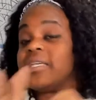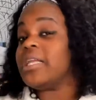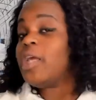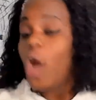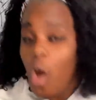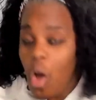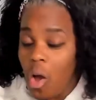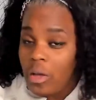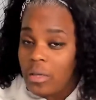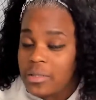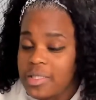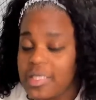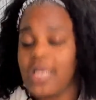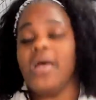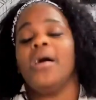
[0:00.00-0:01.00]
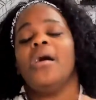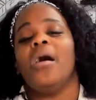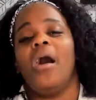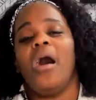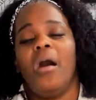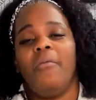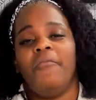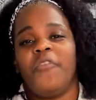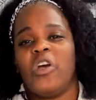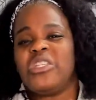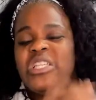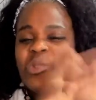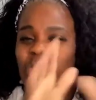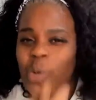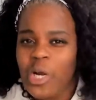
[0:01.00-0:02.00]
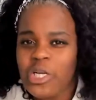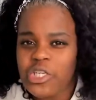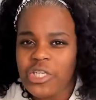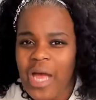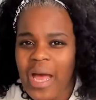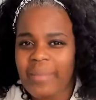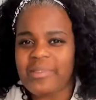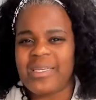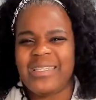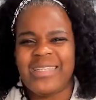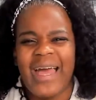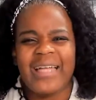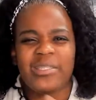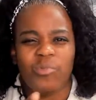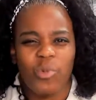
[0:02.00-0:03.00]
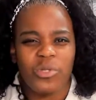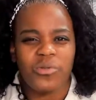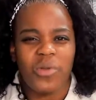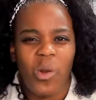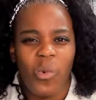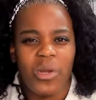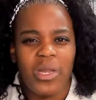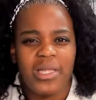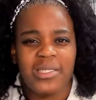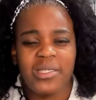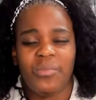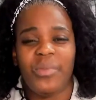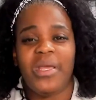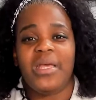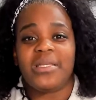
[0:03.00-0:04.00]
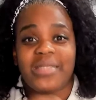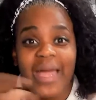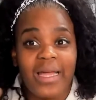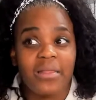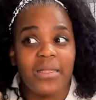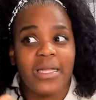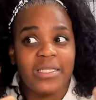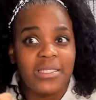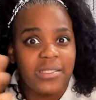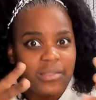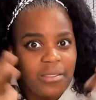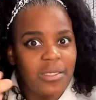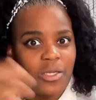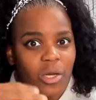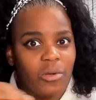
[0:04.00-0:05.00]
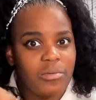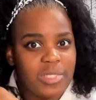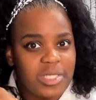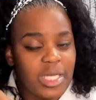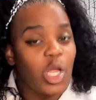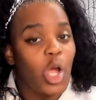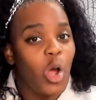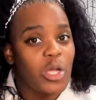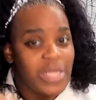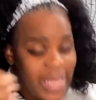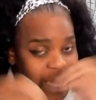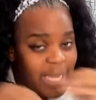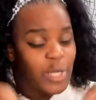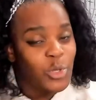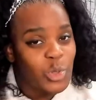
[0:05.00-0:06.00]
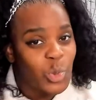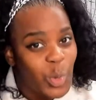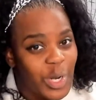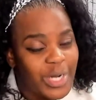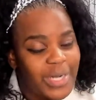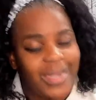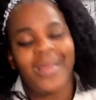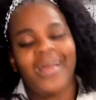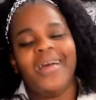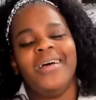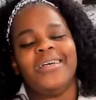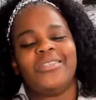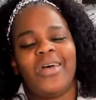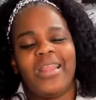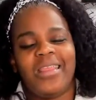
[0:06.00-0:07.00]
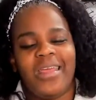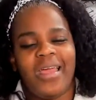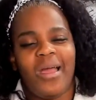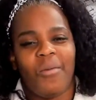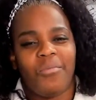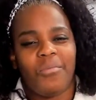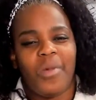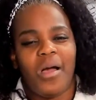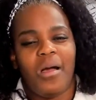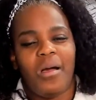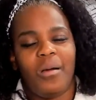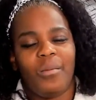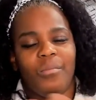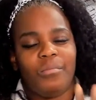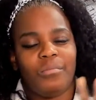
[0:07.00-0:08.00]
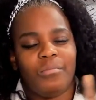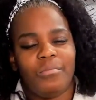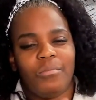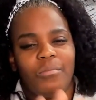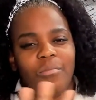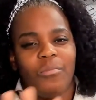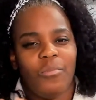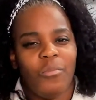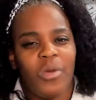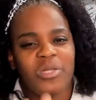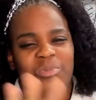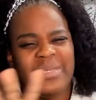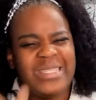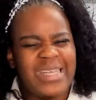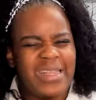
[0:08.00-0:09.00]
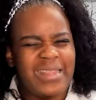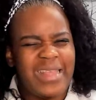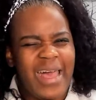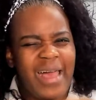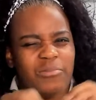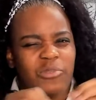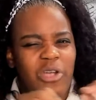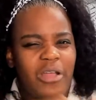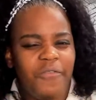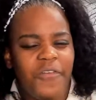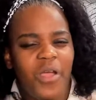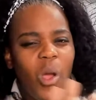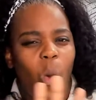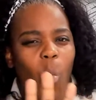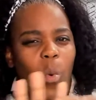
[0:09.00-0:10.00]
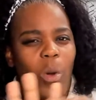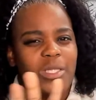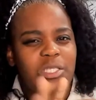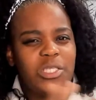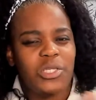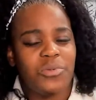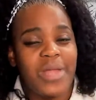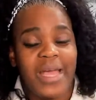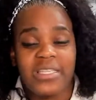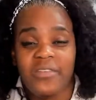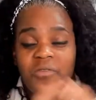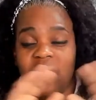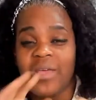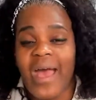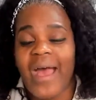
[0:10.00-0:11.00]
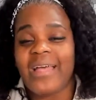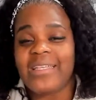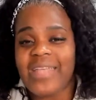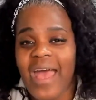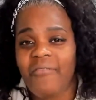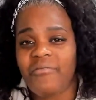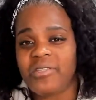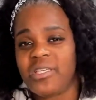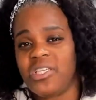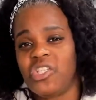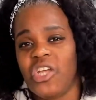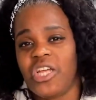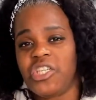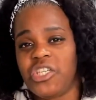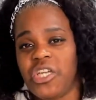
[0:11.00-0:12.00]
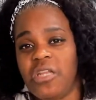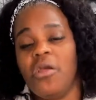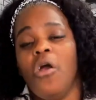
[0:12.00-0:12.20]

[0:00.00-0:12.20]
halls versus workshops, because that's more so I want it to be. It's like, let's, study hall, you got to do some work. So I think once we did that, I'm trying to figure out what to do next. If you guys have a suggestion